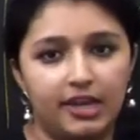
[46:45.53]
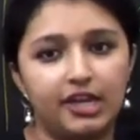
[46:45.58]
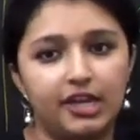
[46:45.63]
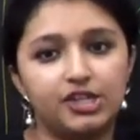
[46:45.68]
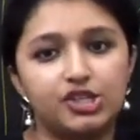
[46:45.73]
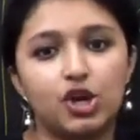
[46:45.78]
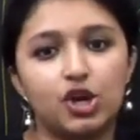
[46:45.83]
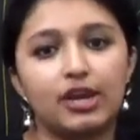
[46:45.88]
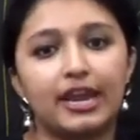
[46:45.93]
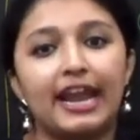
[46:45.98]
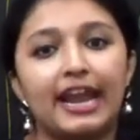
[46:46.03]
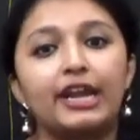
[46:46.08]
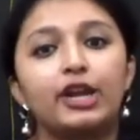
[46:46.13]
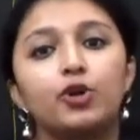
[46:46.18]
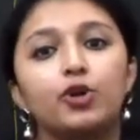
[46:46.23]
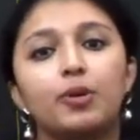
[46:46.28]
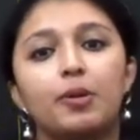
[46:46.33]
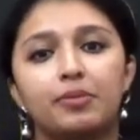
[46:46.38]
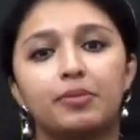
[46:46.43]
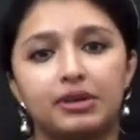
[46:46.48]
is your
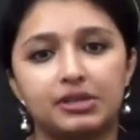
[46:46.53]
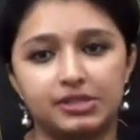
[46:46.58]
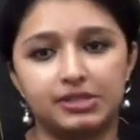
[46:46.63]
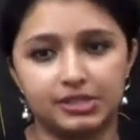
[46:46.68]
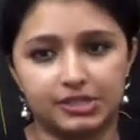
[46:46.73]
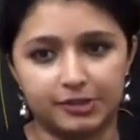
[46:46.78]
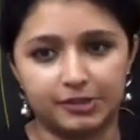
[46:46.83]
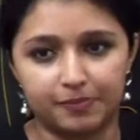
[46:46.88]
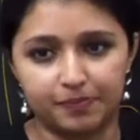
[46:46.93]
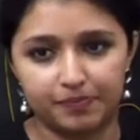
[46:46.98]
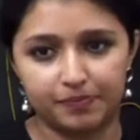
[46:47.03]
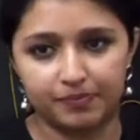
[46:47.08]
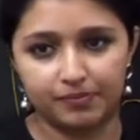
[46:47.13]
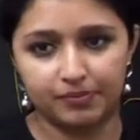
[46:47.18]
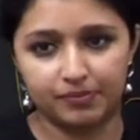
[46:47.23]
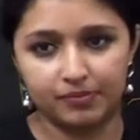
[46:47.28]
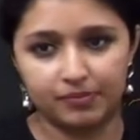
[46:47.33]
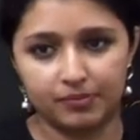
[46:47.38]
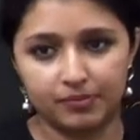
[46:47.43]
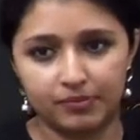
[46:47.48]
endomembrane system.
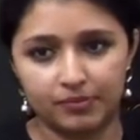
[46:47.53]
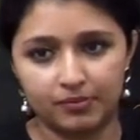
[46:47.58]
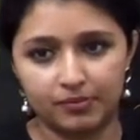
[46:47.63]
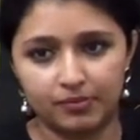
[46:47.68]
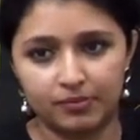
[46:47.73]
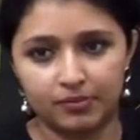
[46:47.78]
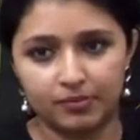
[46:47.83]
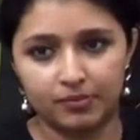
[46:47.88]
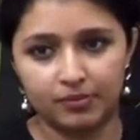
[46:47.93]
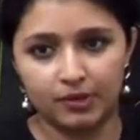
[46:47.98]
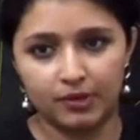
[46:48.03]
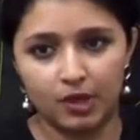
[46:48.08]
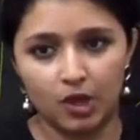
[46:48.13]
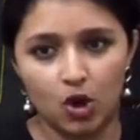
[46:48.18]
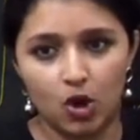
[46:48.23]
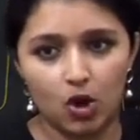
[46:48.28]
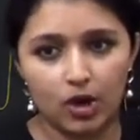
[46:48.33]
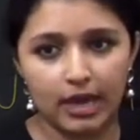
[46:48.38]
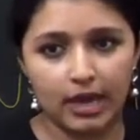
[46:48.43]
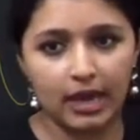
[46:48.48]

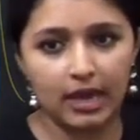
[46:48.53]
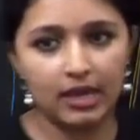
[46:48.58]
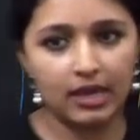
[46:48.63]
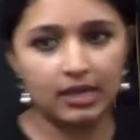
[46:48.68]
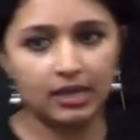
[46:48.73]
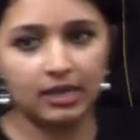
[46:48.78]
Okay,